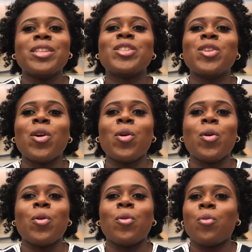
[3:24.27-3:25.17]

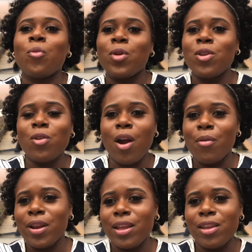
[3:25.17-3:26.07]
So when you
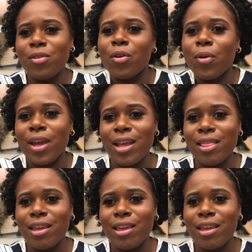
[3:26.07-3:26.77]
already, in